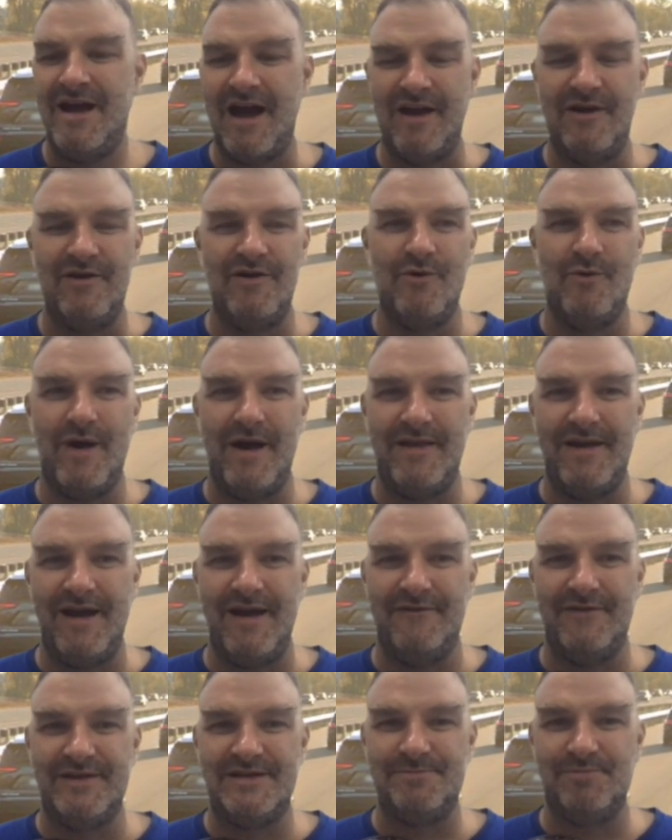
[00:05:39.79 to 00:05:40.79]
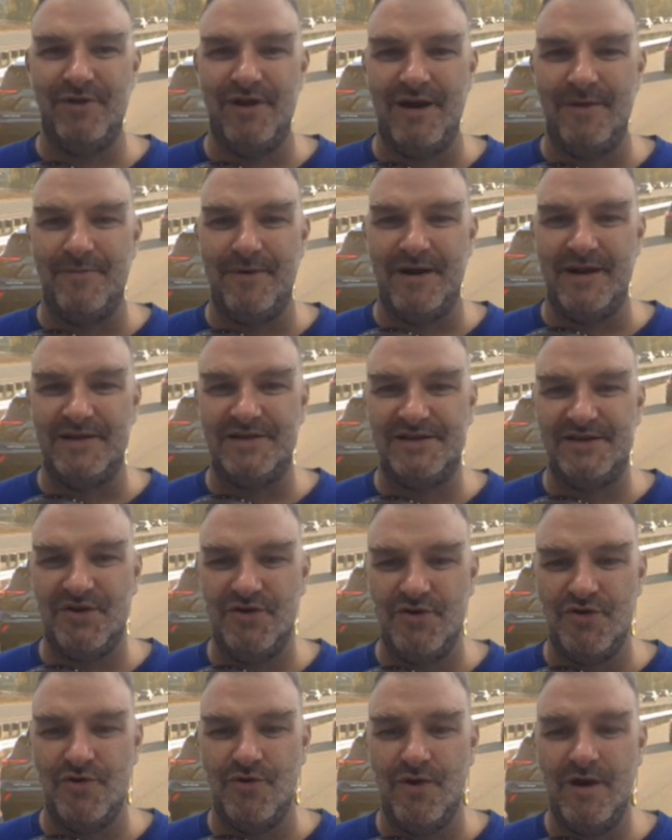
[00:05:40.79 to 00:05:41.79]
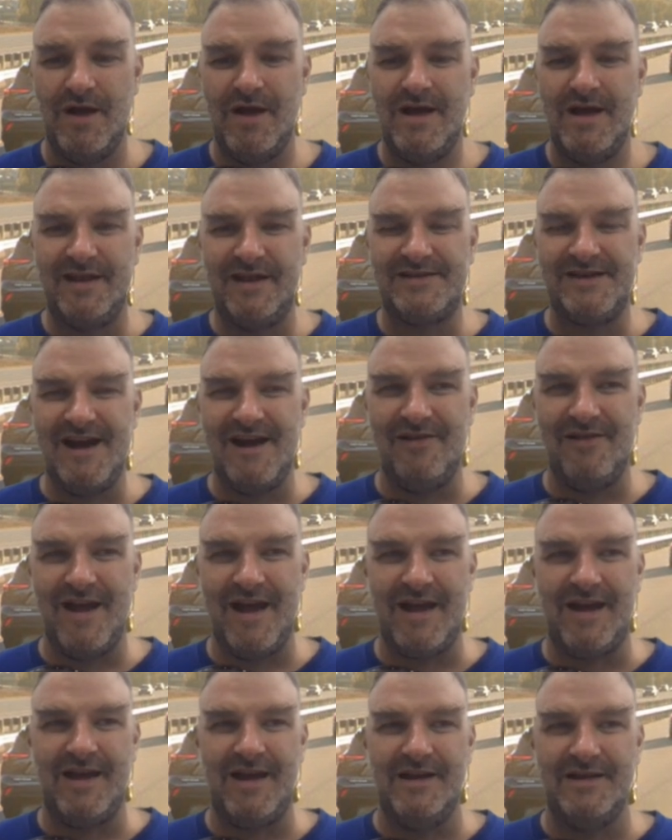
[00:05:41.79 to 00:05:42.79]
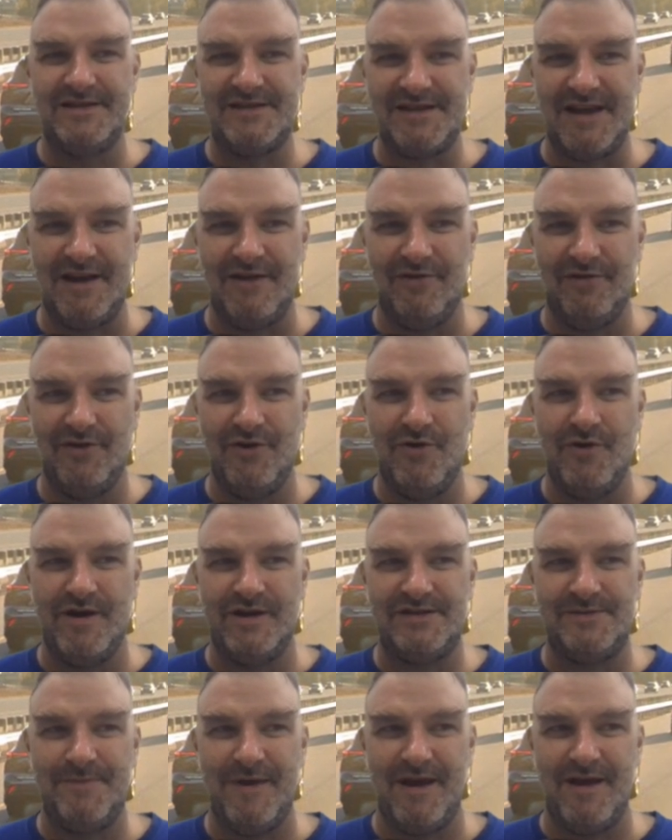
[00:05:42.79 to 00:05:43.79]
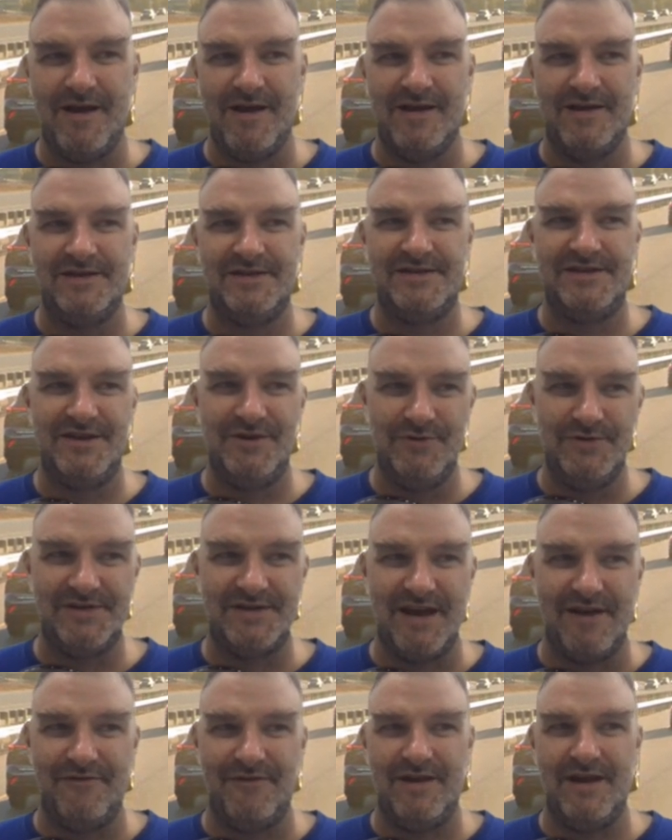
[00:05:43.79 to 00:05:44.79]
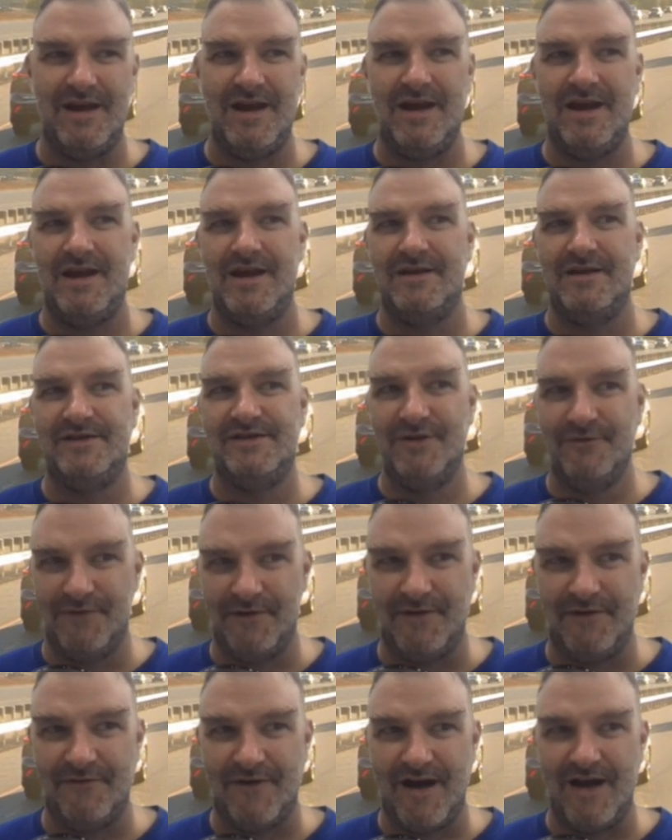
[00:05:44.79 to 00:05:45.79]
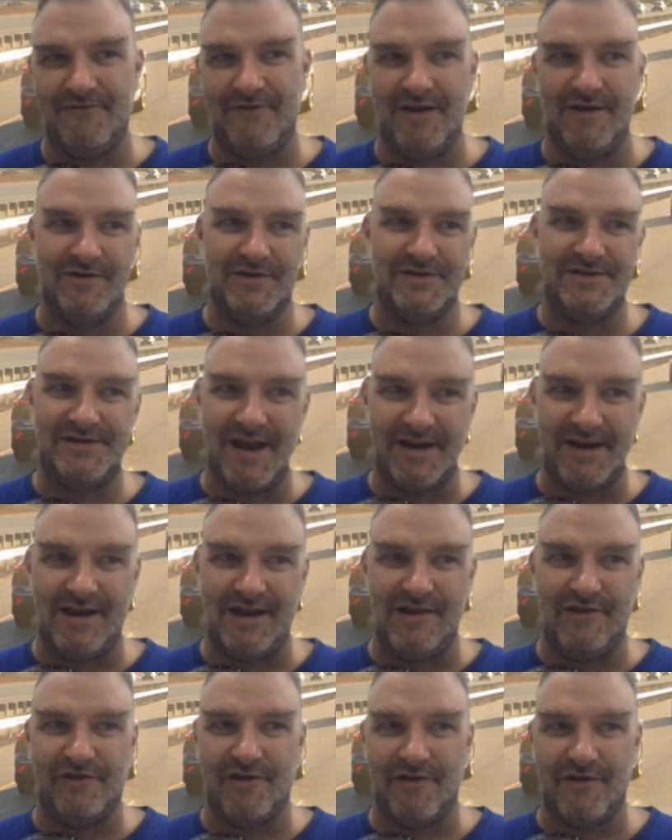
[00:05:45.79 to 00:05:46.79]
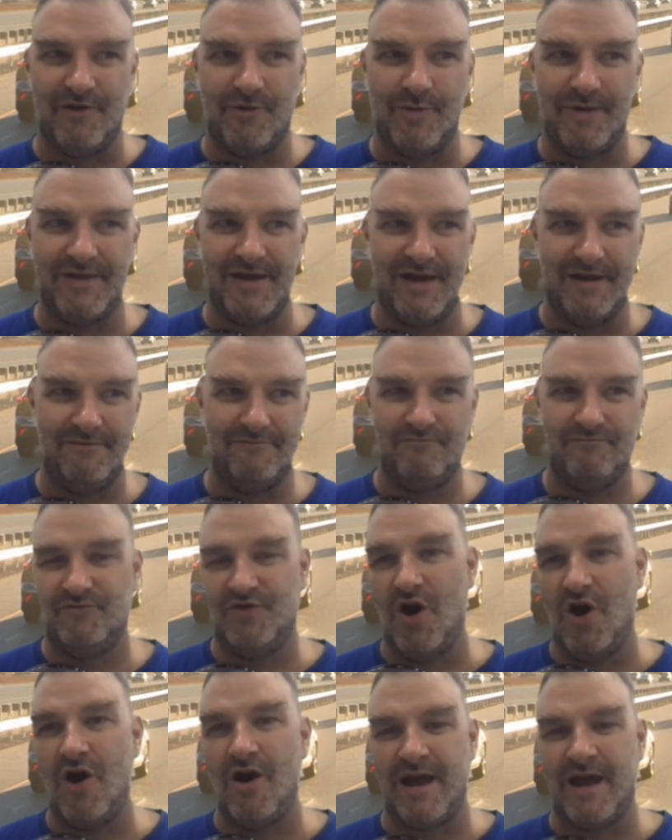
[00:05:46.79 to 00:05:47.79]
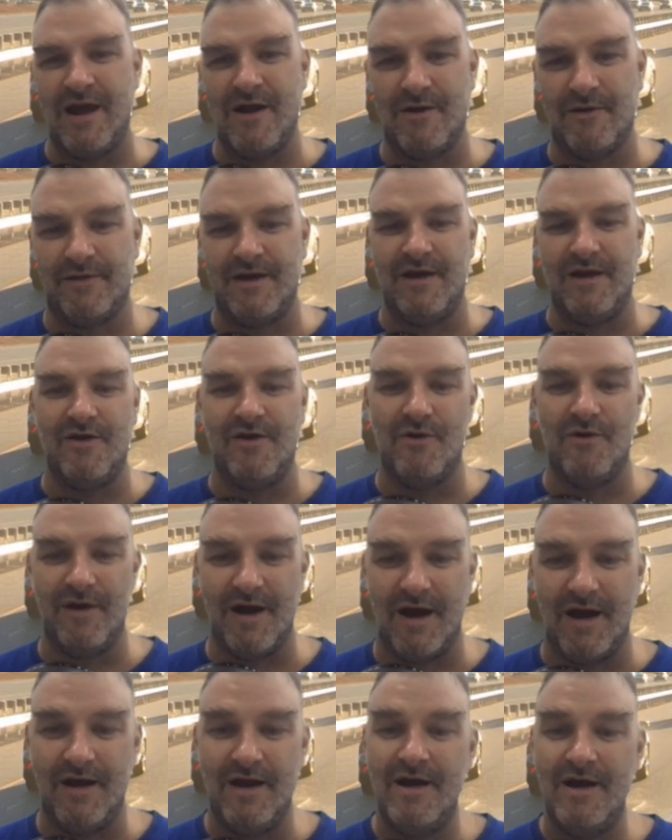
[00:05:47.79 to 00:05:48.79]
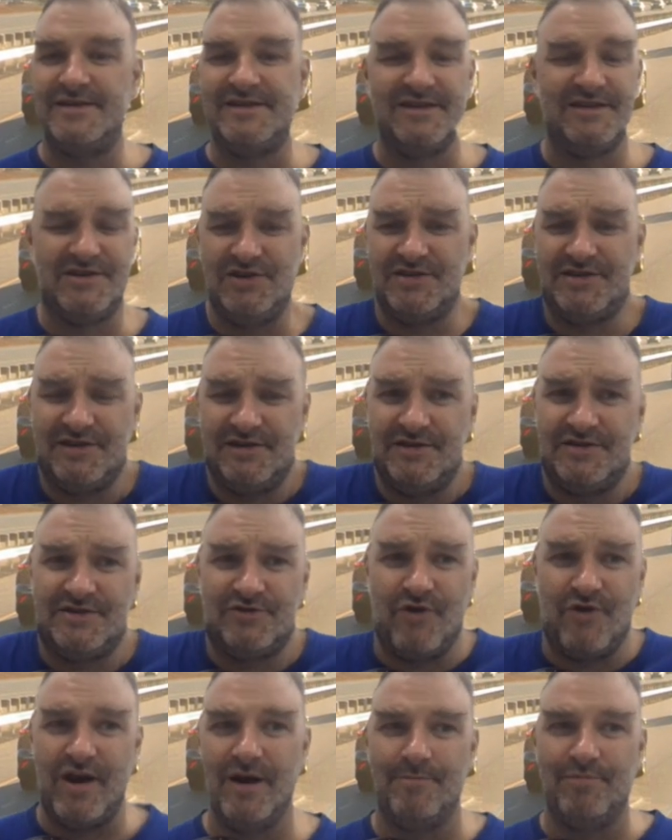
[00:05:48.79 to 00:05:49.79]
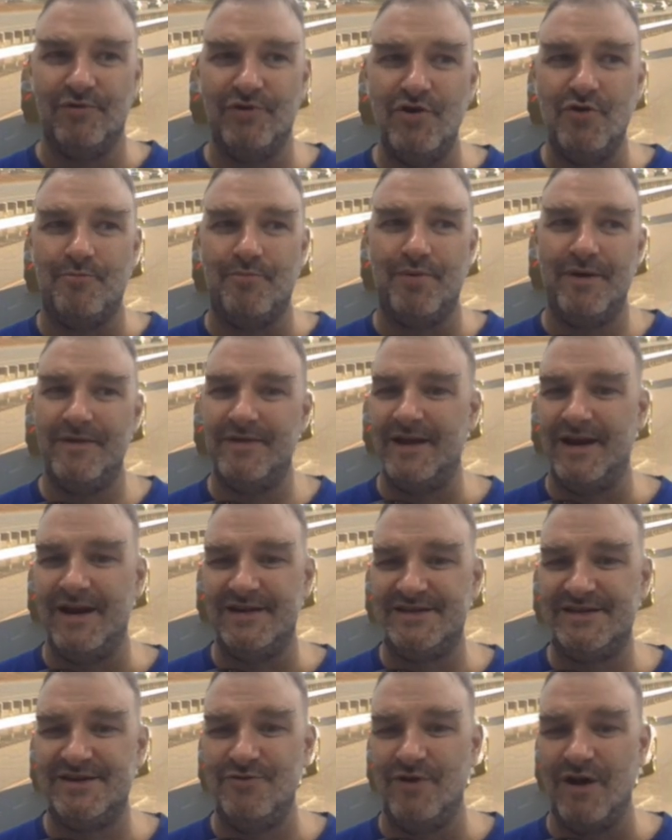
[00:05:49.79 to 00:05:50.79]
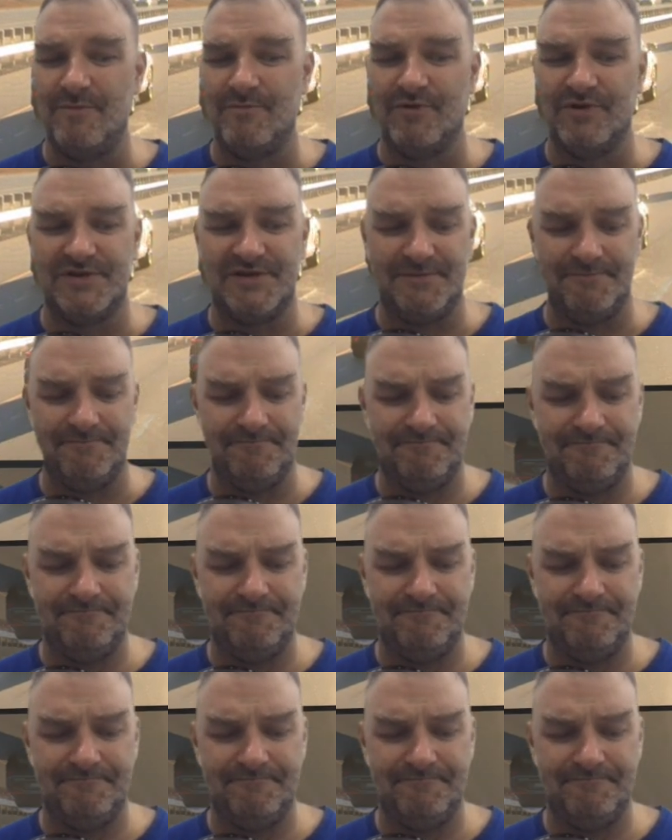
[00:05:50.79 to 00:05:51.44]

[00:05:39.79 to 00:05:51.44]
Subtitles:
I don't know why they have it split up into two. And it's not like in St. Louis, because 270 and 255 intersect each other with that dog-ear thing going on. This is just a straight up loop that has two numbers.